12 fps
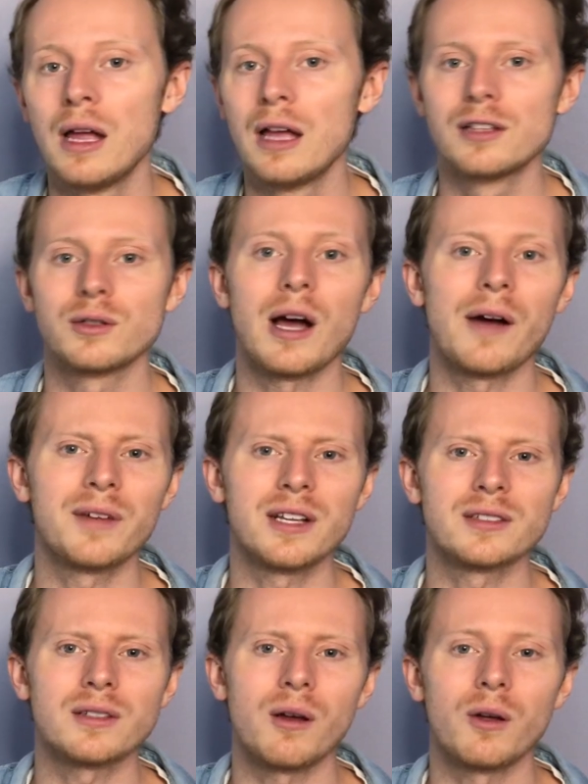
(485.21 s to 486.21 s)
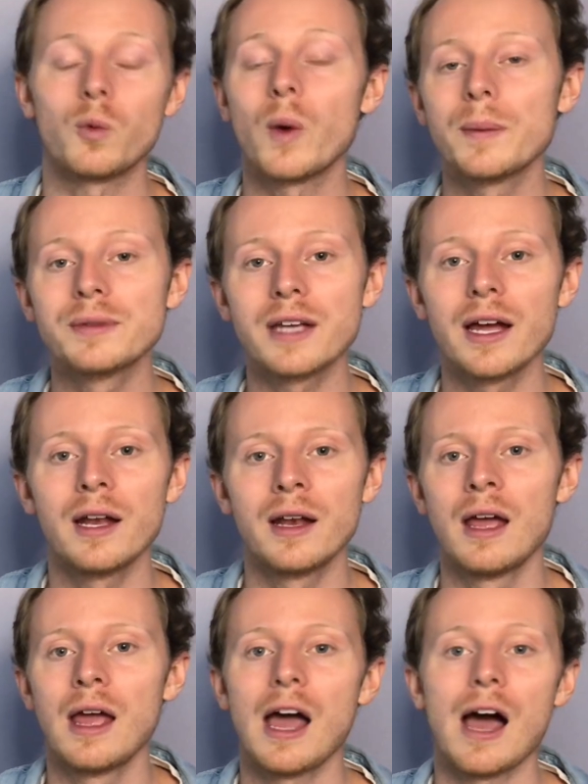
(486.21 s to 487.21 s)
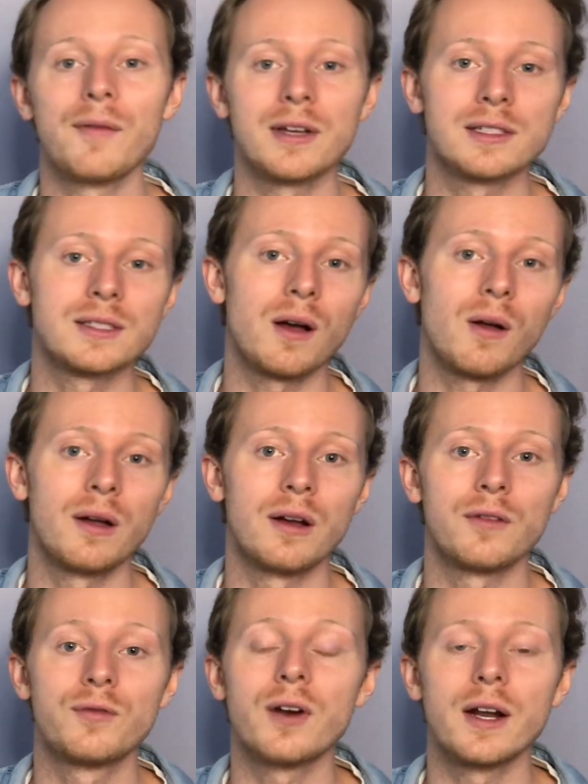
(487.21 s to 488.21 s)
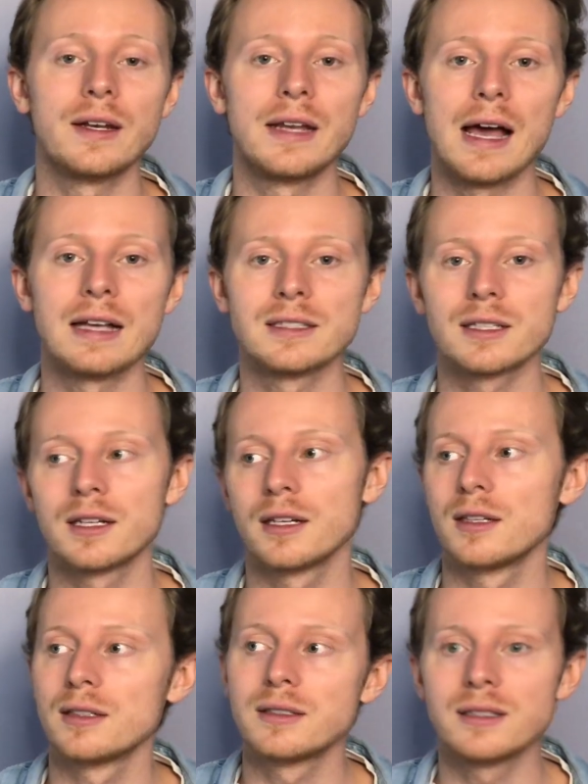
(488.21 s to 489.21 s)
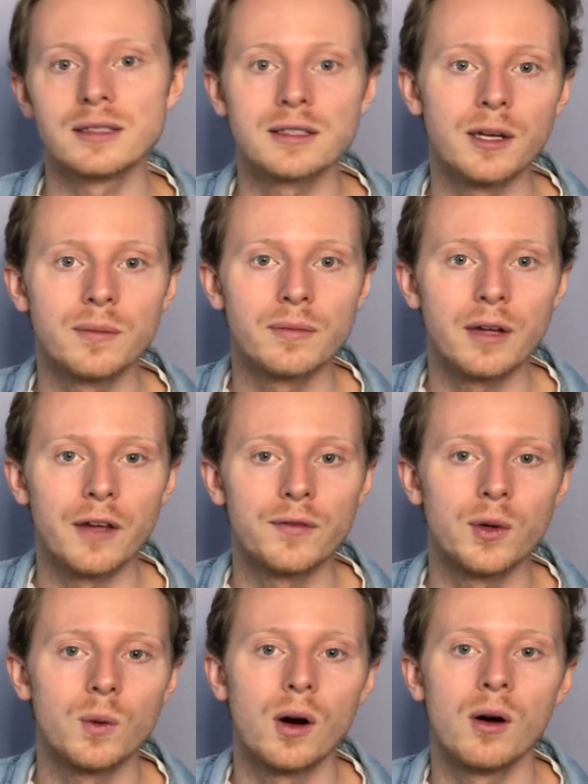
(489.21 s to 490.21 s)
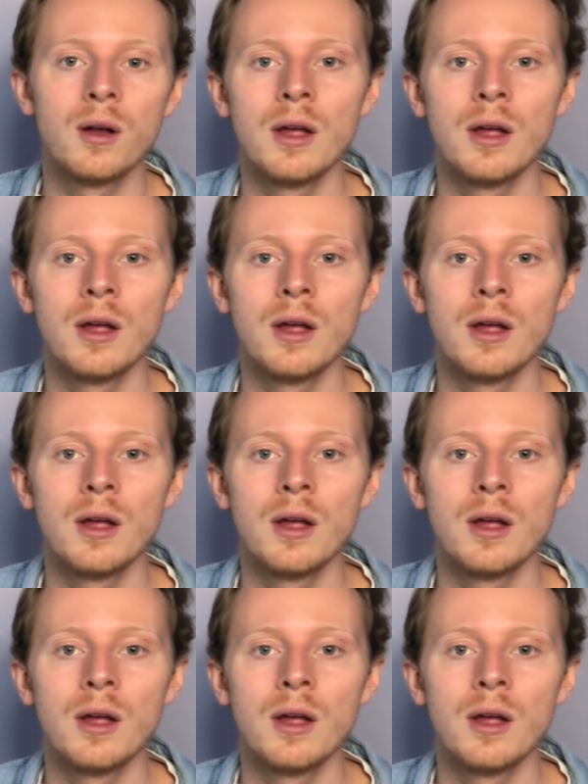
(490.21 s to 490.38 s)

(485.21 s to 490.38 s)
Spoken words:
So having a solid website, having a solid front desk system, if you will.